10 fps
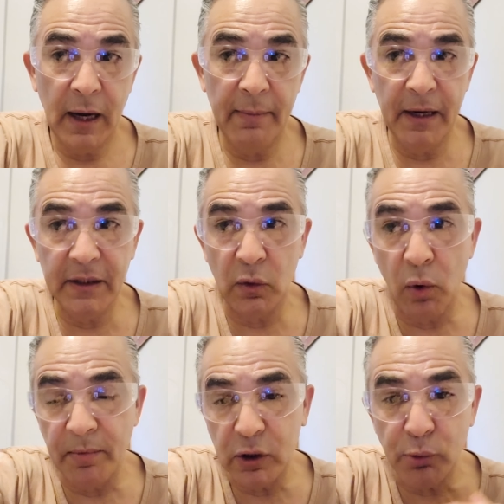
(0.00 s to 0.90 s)
I mean, the
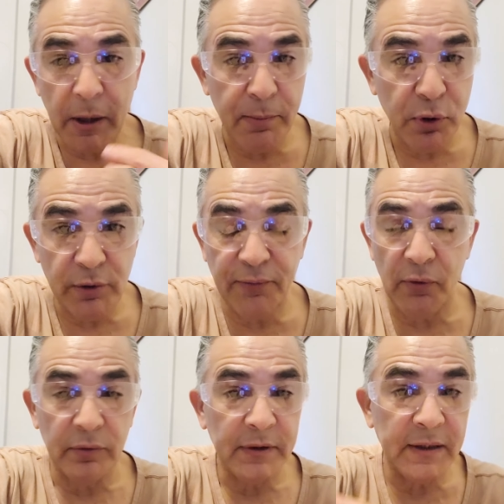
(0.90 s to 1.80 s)
woman could be
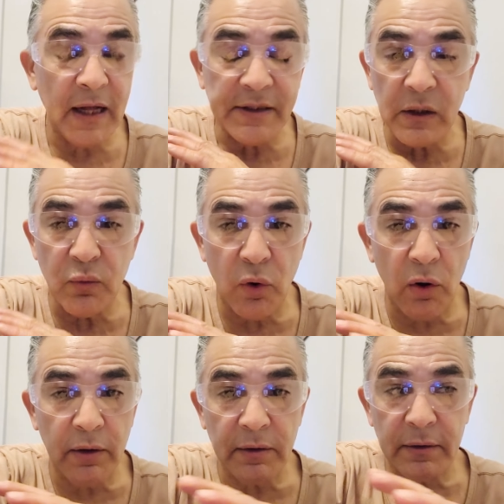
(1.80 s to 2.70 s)
beautiful. There's nothing
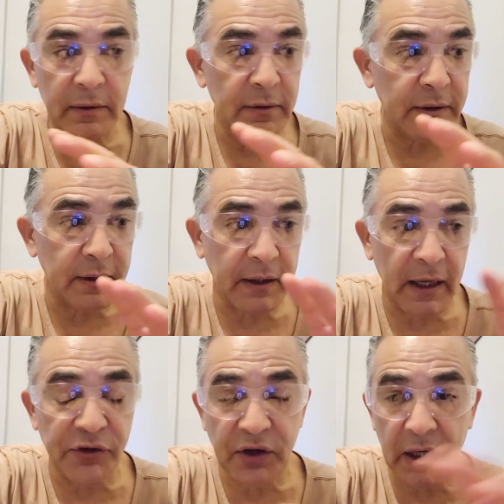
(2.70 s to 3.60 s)
wrong
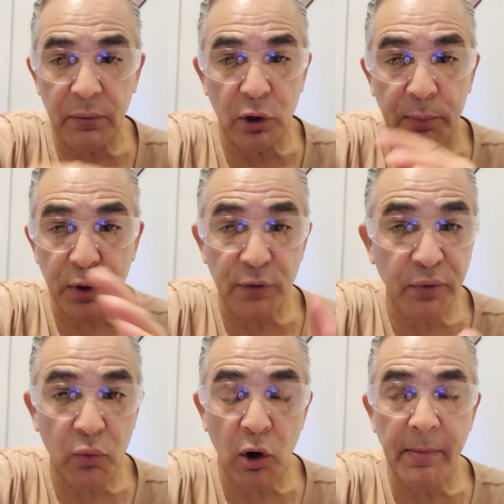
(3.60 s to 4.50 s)
getting together with a
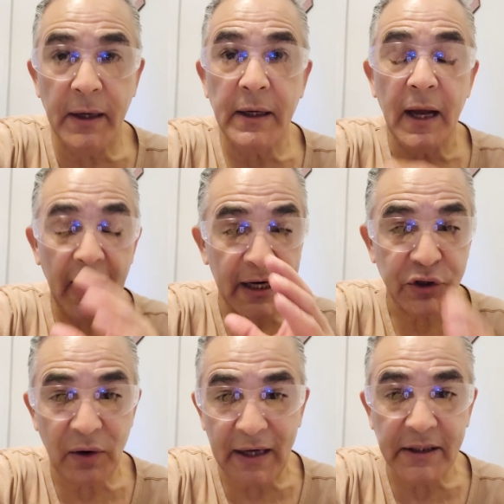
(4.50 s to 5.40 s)
beautiful woman,
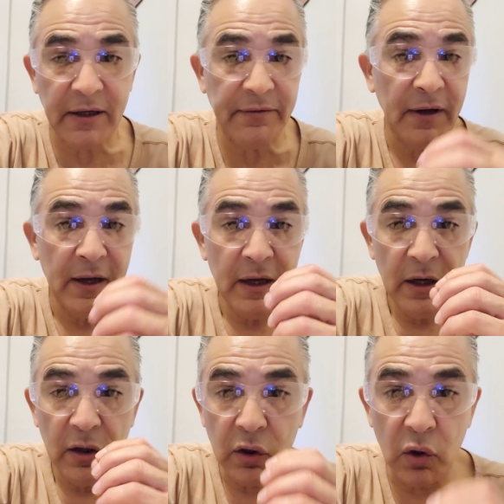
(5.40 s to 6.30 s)
attractive,
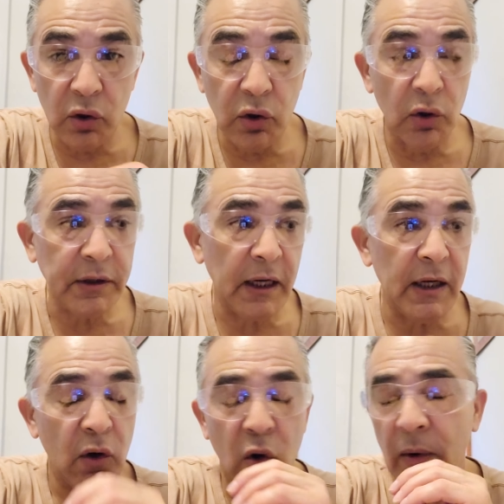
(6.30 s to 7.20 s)
good
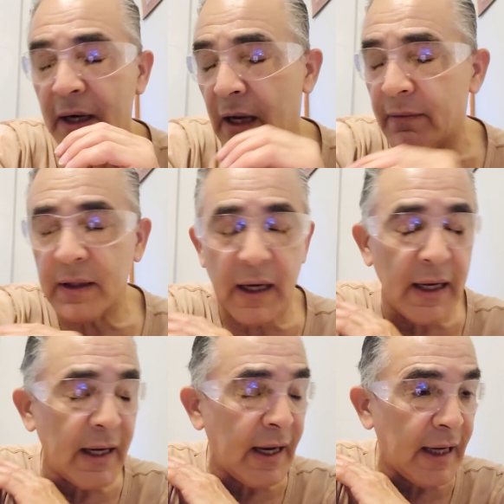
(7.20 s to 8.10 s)
looking, or whatever the
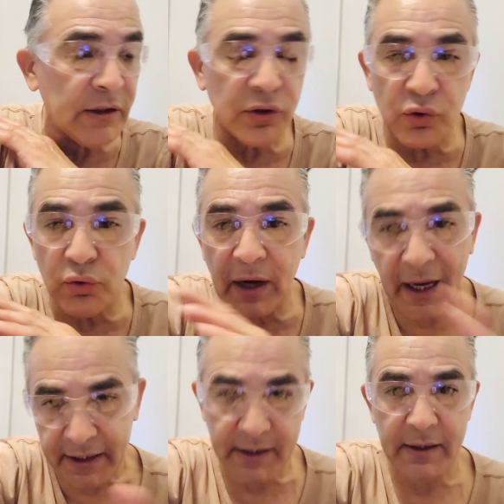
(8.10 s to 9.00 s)
heck you
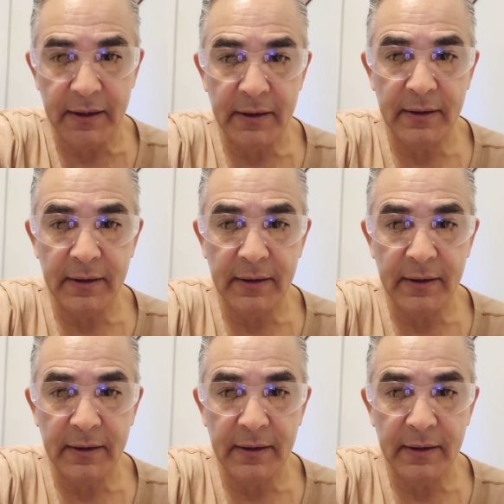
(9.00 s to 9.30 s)
like.